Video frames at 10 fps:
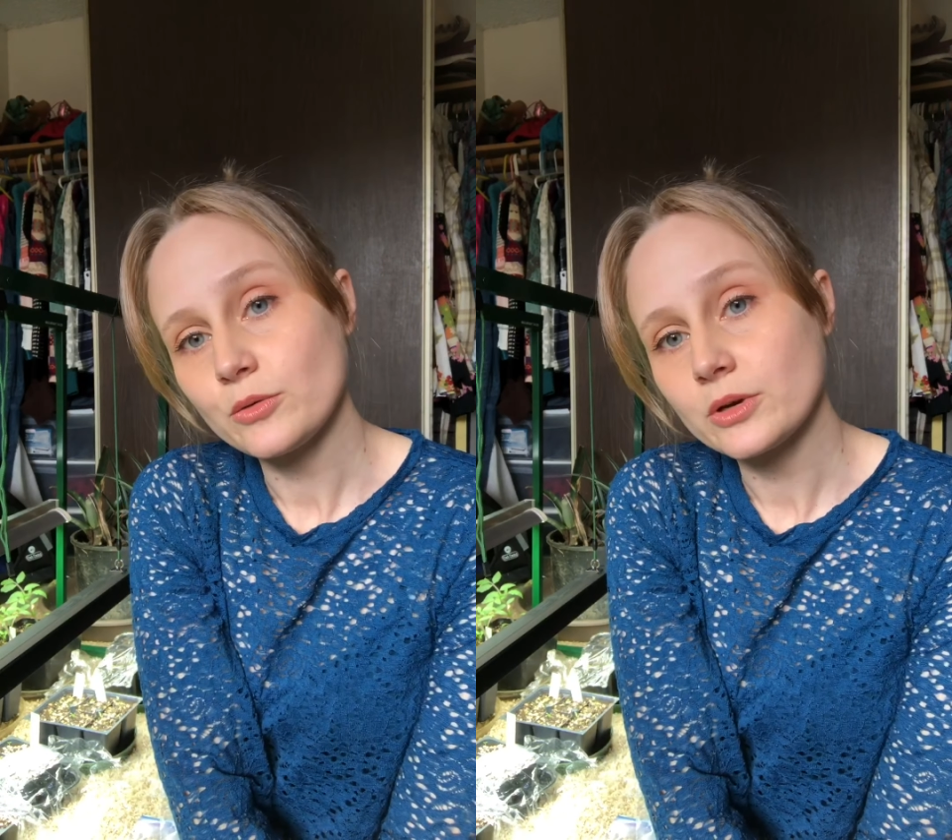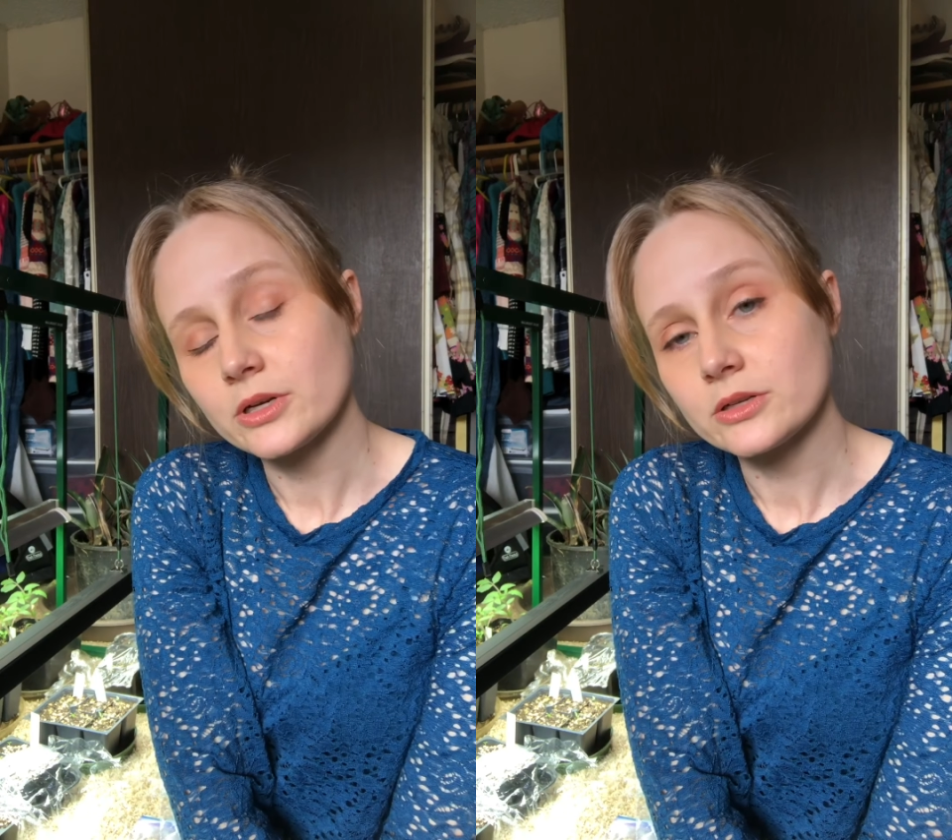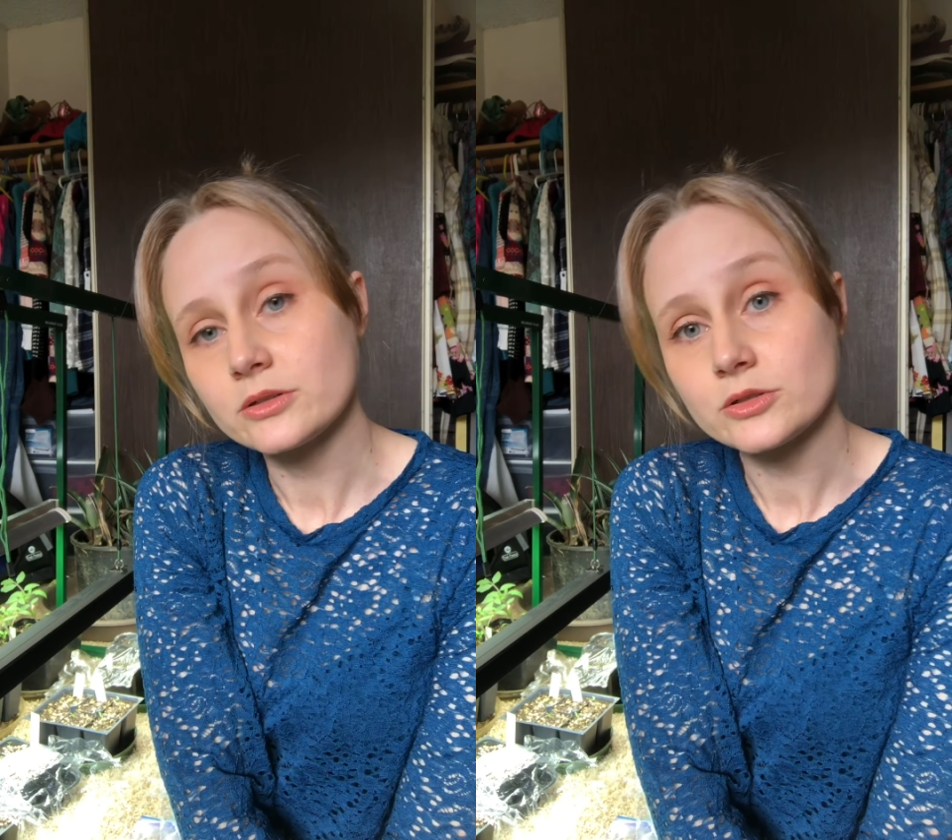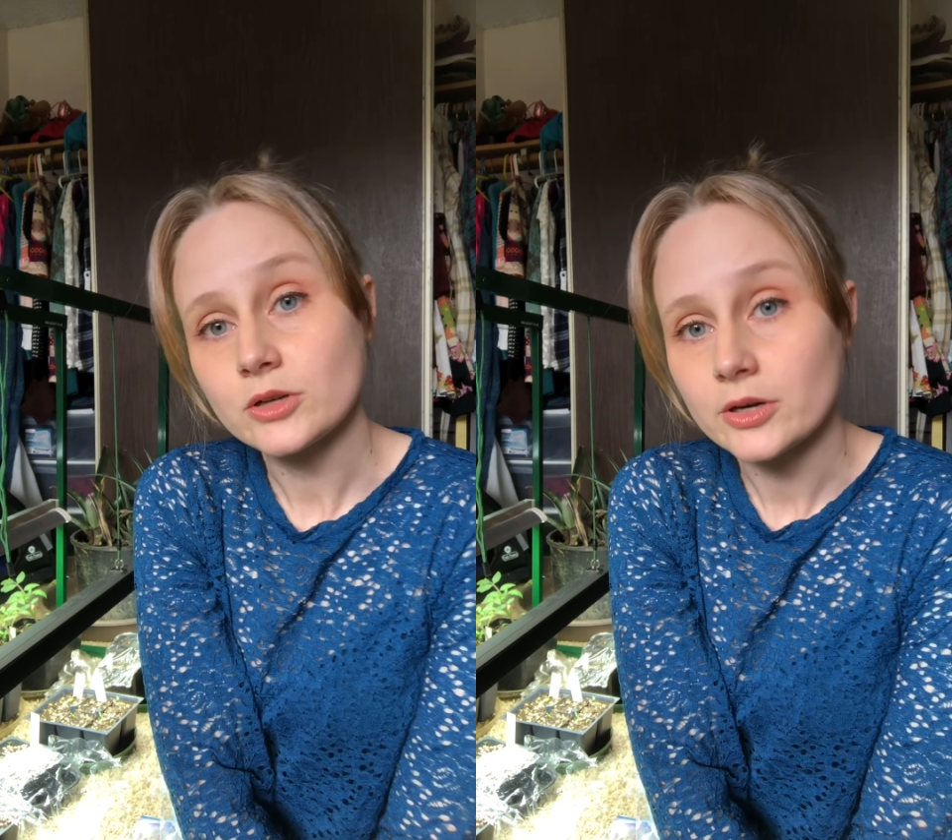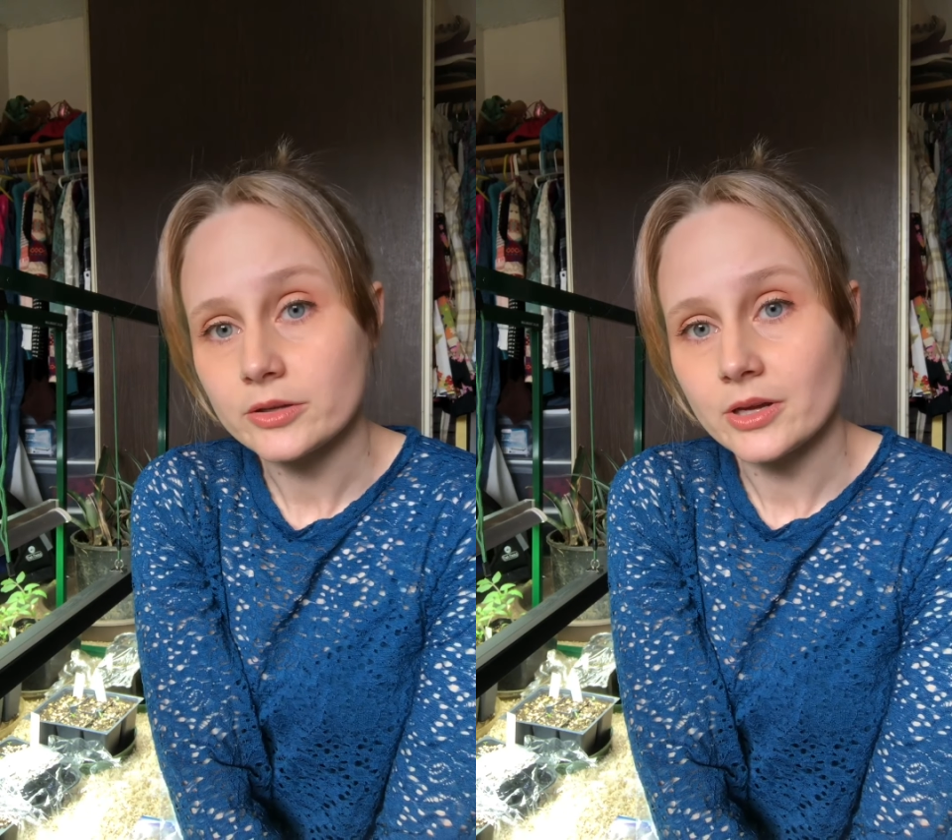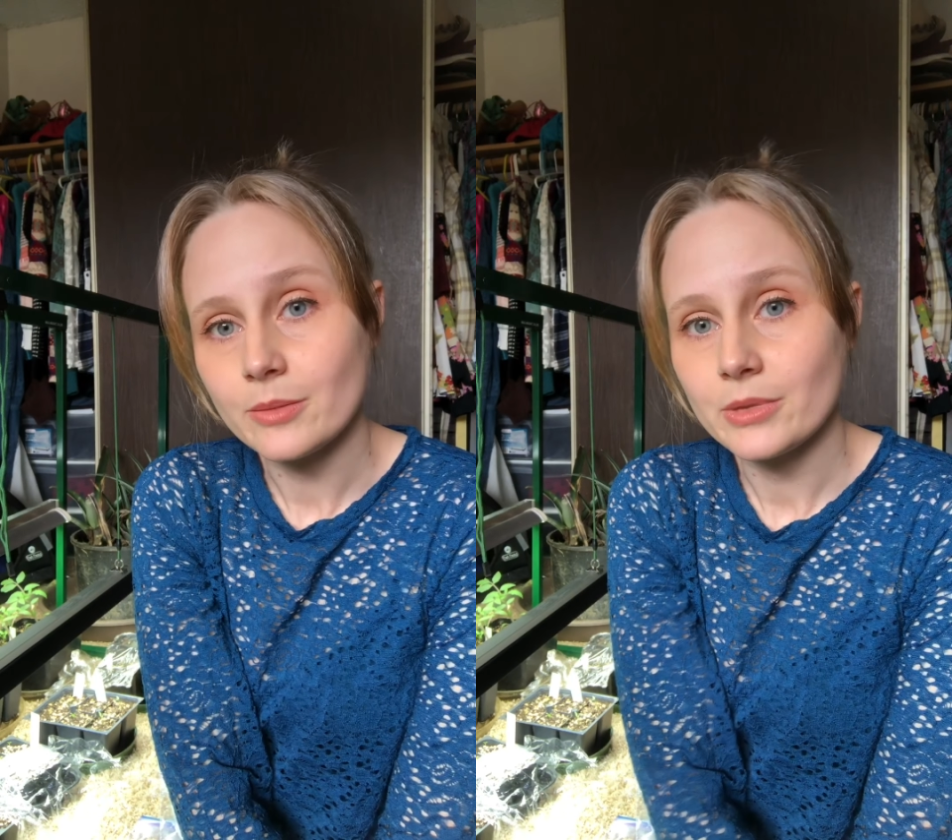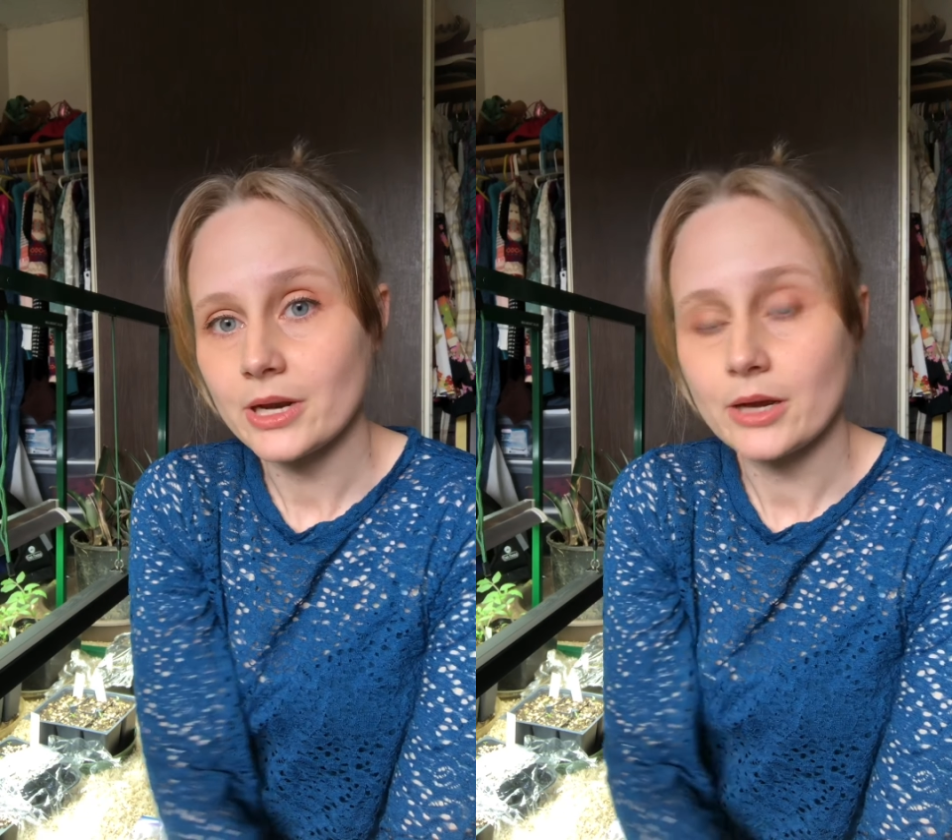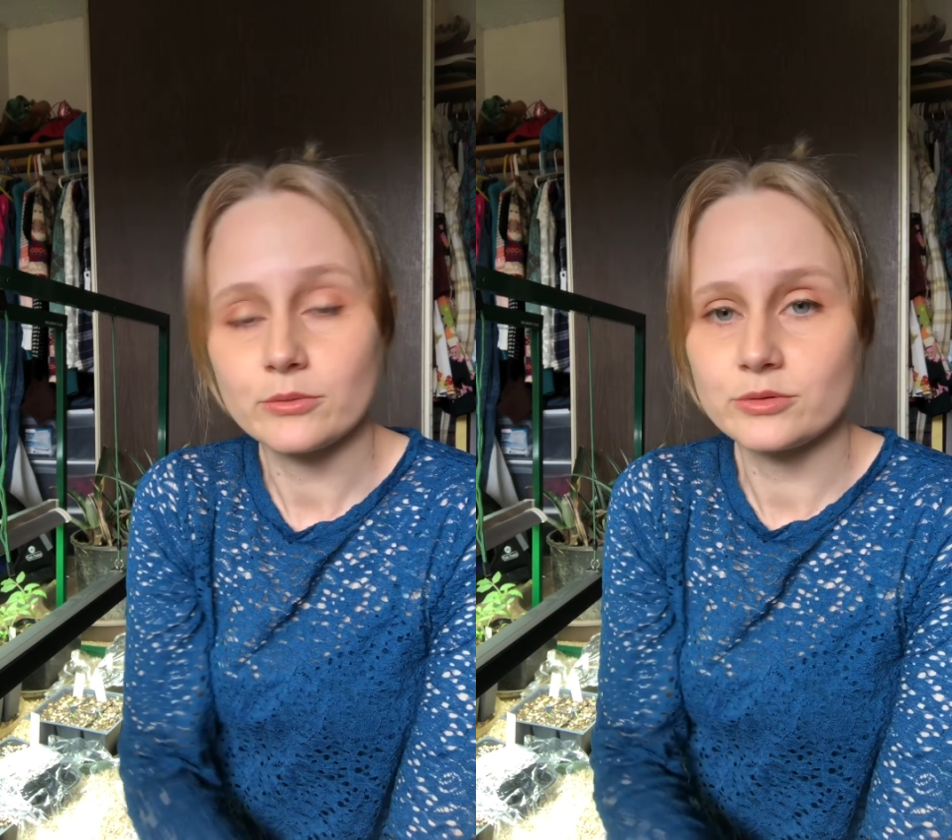can start them, and I'll